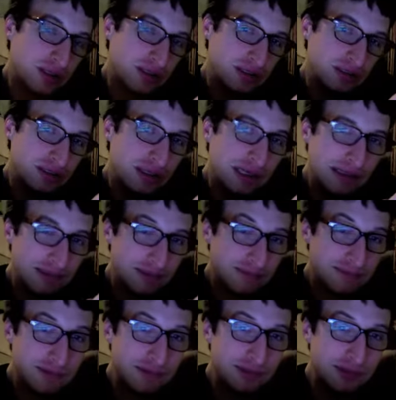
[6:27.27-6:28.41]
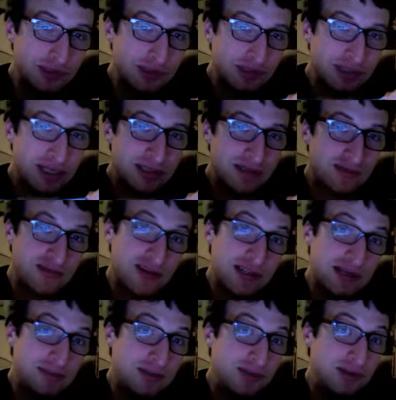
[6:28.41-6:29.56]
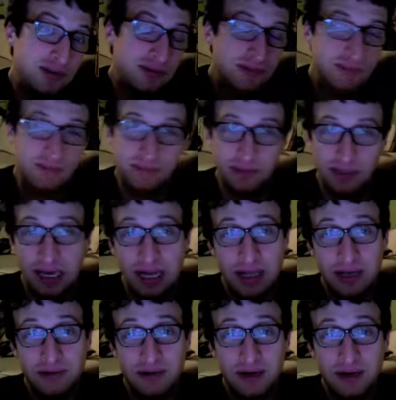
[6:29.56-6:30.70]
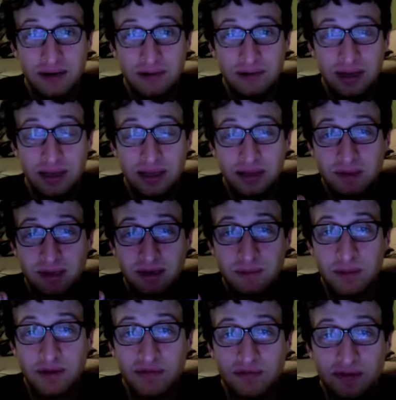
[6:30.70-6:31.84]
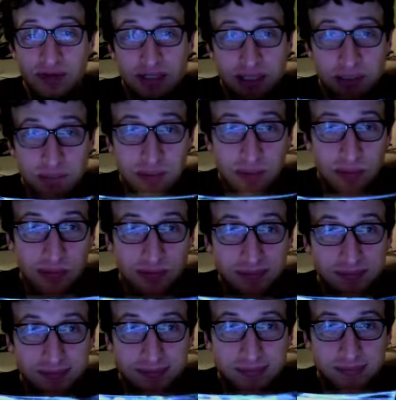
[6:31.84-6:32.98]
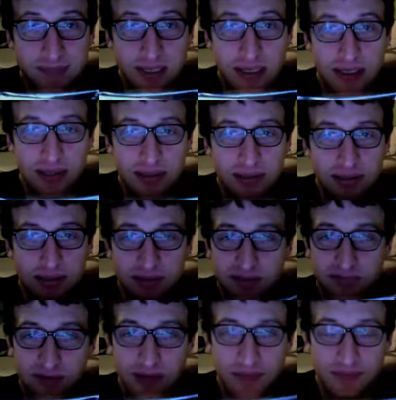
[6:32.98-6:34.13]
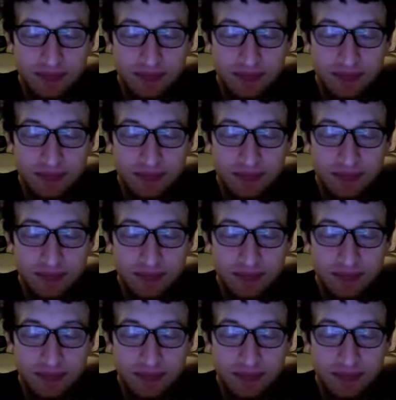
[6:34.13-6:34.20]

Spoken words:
Just like Bullseye's a fucked up dude, and I like reading about fucked up people, and it's fun.